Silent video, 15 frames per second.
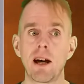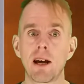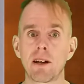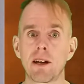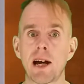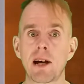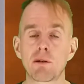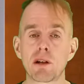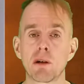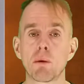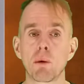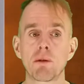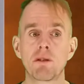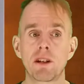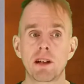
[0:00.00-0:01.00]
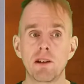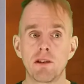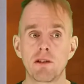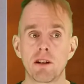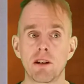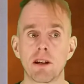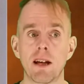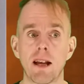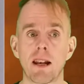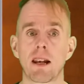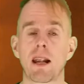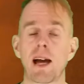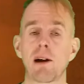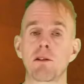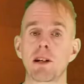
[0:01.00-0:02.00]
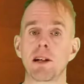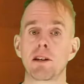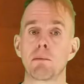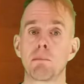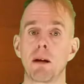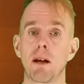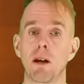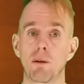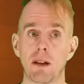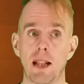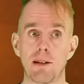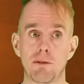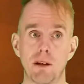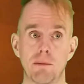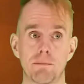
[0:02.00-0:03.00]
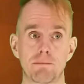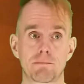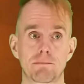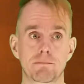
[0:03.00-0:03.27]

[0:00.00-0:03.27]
and now go on to consider layout at the plot level.